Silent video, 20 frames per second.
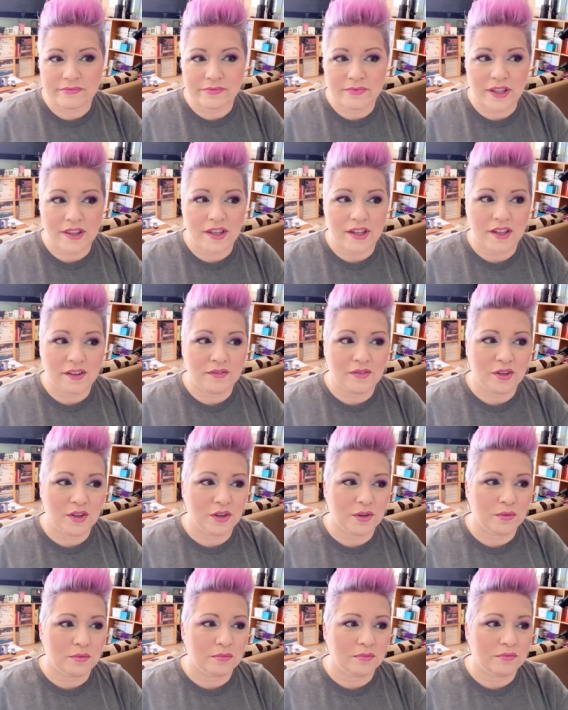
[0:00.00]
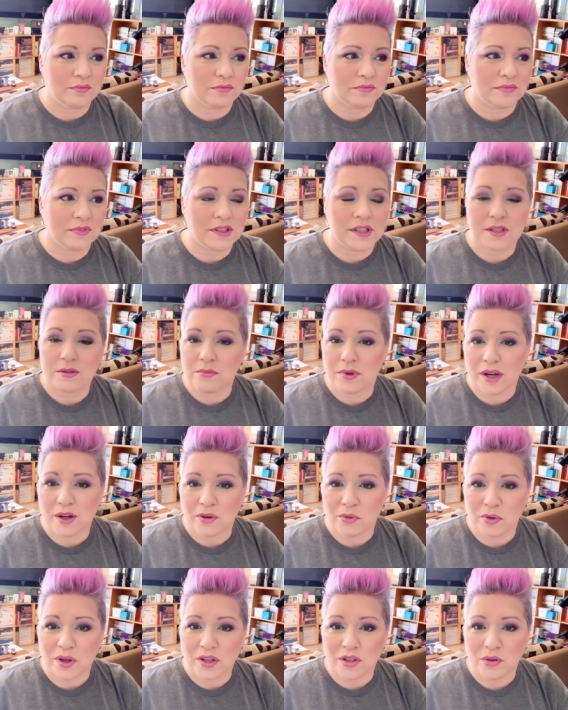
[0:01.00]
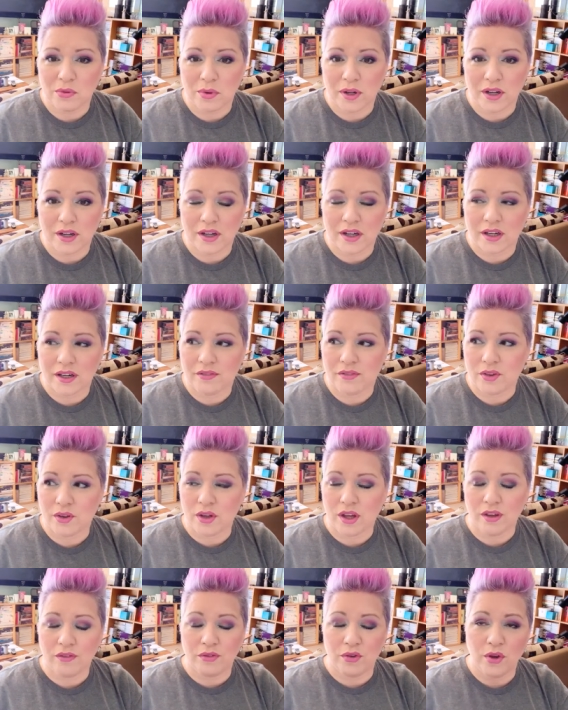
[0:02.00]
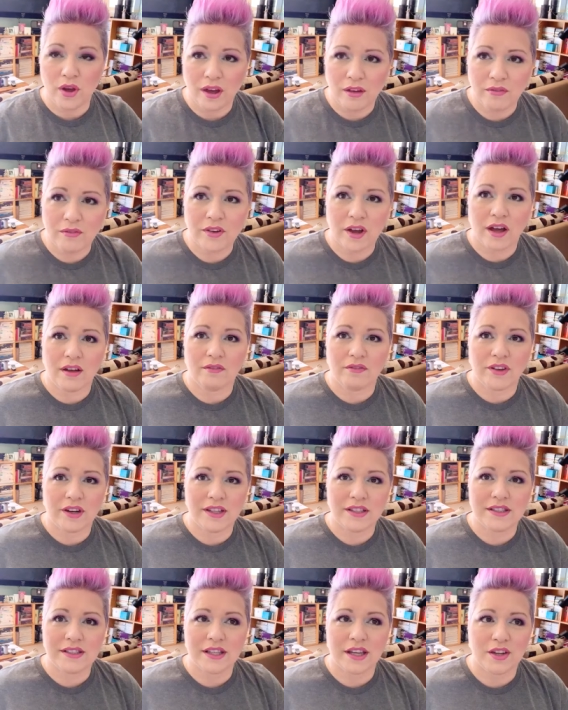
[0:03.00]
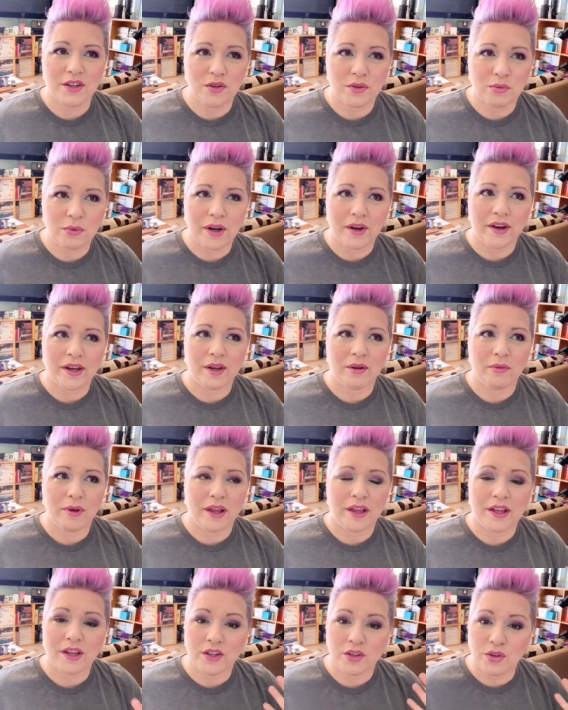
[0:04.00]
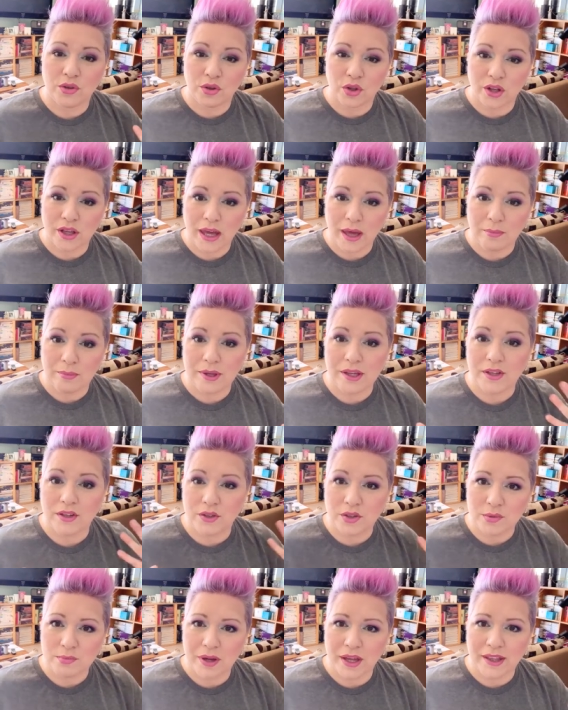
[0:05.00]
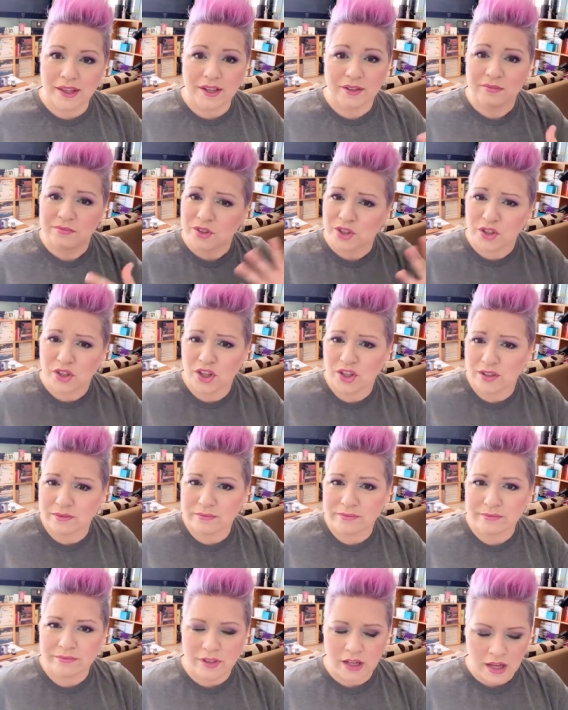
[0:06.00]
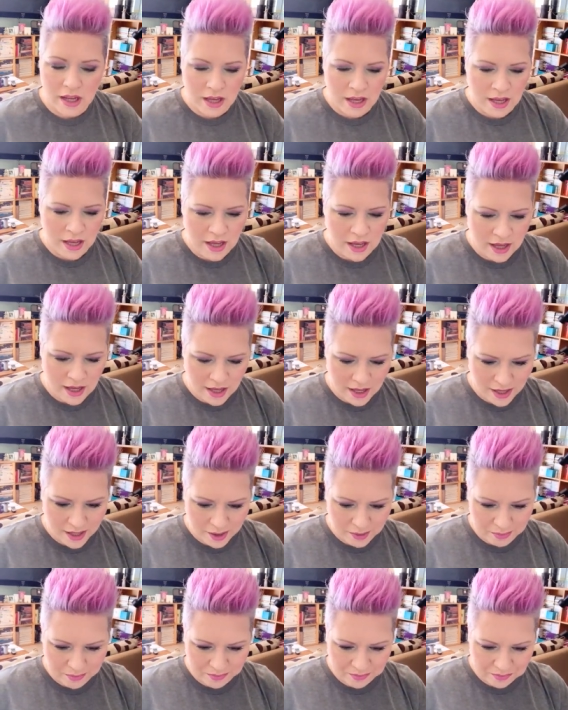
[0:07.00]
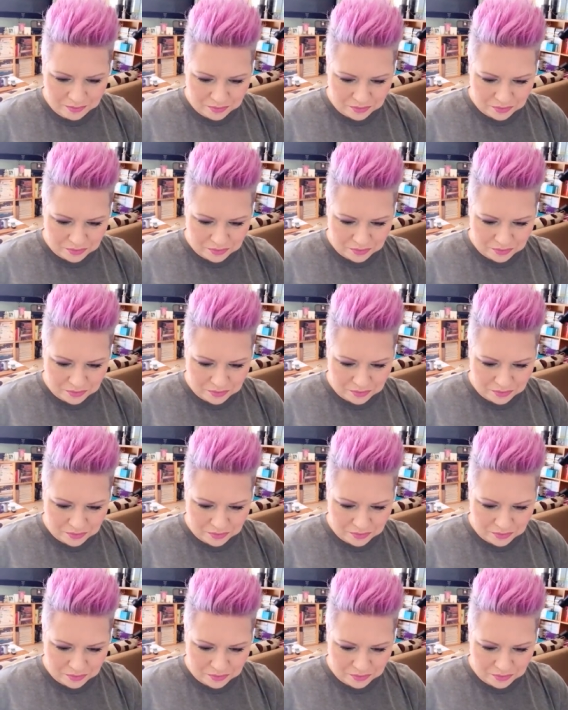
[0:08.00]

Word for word: I think if you're it doesn't matter what you wear if you if you have confidence and you're wearing it well and you look happy and you're smiling you're good um